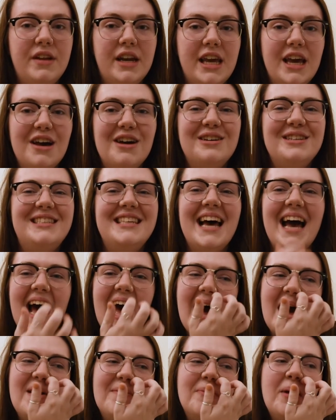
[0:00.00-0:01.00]
videos
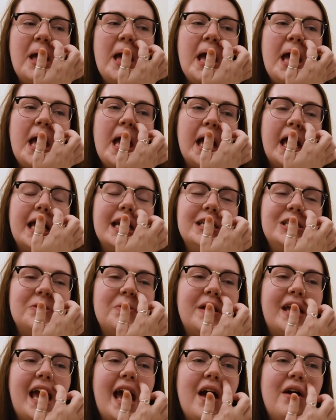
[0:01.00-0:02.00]
um, kind of
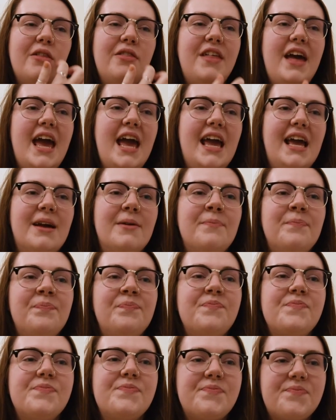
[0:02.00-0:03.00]
showing how they
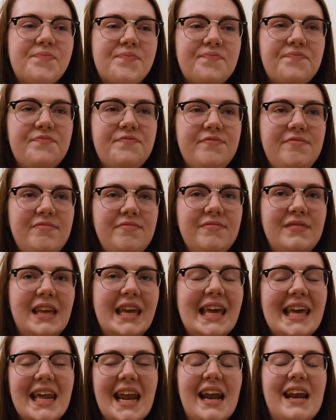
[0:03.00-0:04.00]

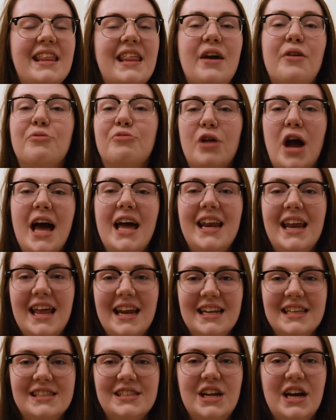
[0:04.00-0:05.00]
get out of that rut
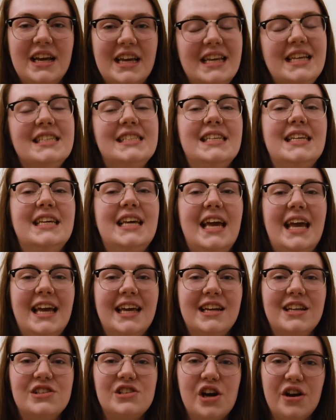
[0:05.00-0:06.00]
and it's not easy
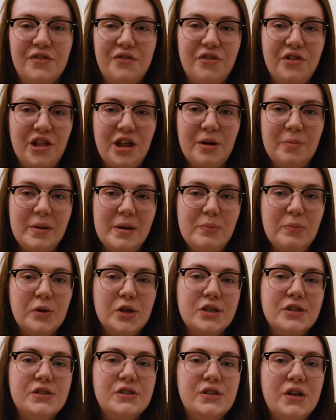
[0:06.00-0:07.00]
and it's hard for a lot of
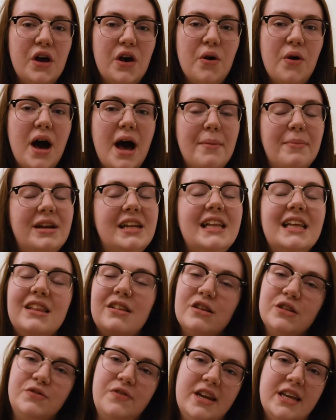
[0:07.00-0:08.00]
people so I'm gonna link
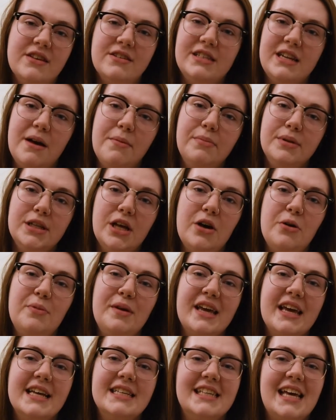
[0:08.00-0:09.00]
those videos down below
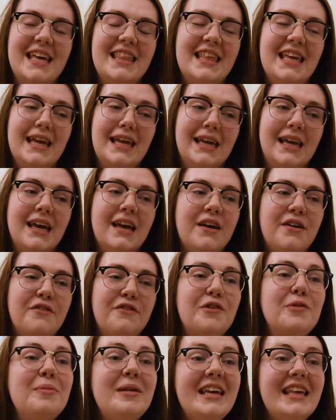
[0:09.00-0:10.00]
because I think
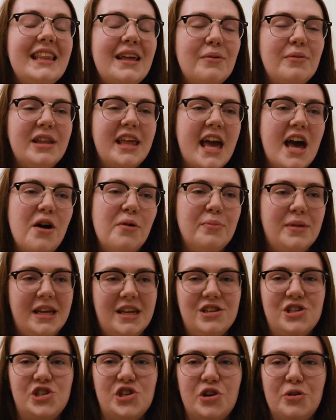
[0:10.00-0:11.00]
for me they really helped me
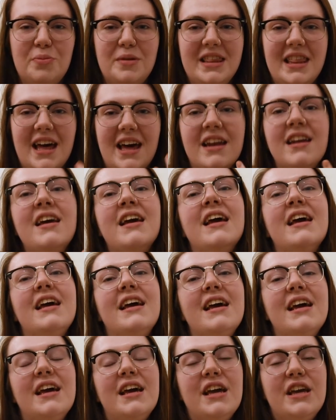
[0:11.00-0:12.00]
and showed me that
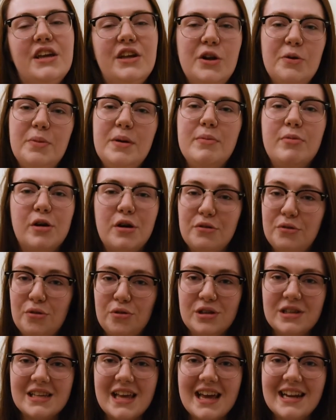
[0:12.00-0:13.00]
you know people go through
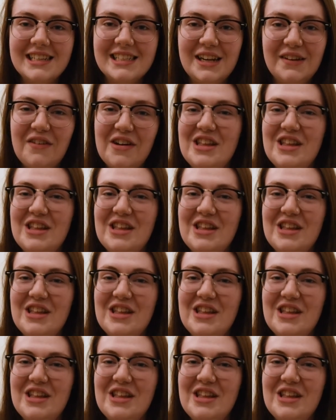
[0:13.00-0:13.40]
this kind of stuff